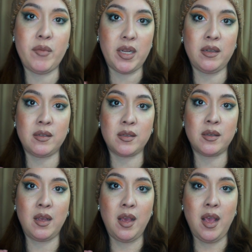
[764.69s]

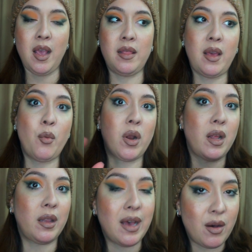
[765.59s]
minutes. And they would
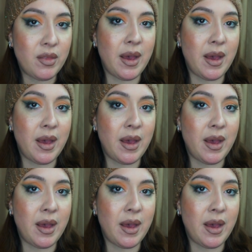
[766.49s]
allow